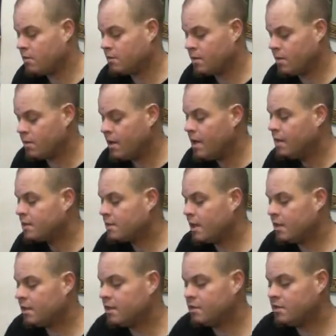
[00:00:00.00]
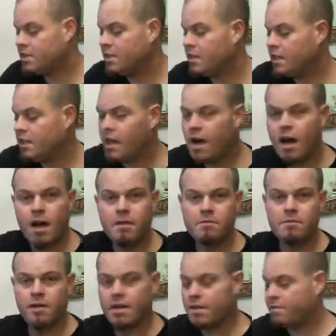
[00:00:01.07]
So it's got a little chili hot
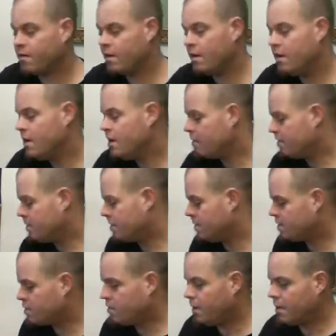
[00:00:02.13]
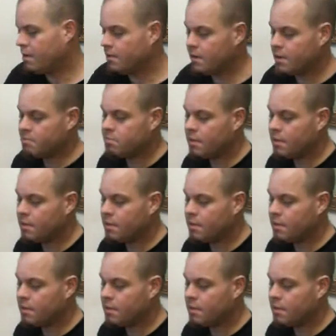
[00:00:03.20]
flavor, which is quite unique.